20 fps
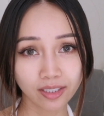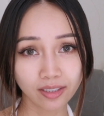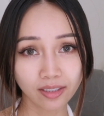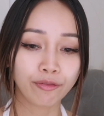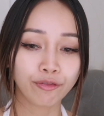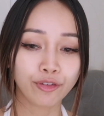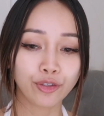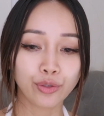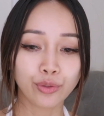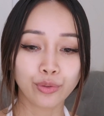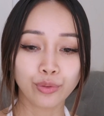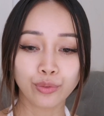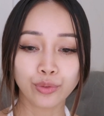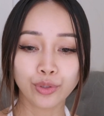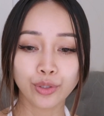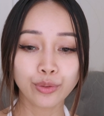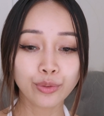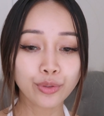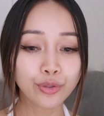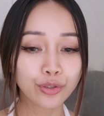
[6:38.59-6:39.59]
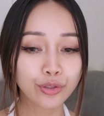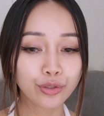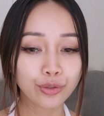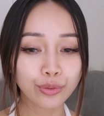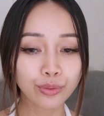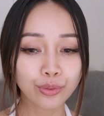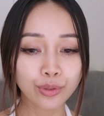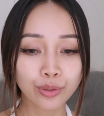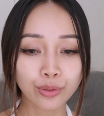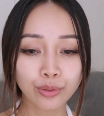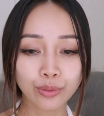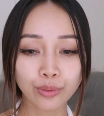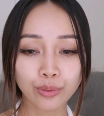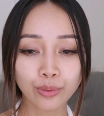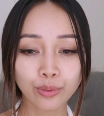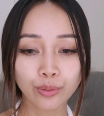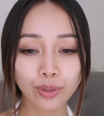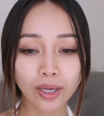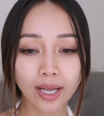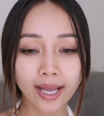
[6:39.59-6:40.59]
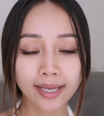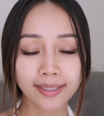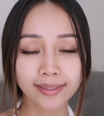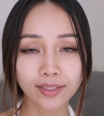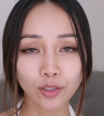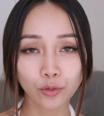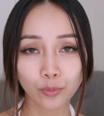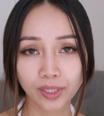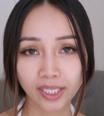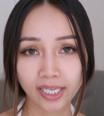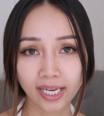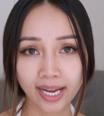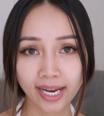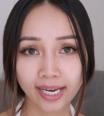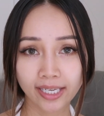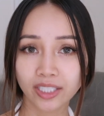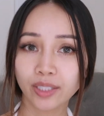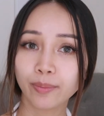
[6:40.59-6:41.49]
If you used to do SLPA,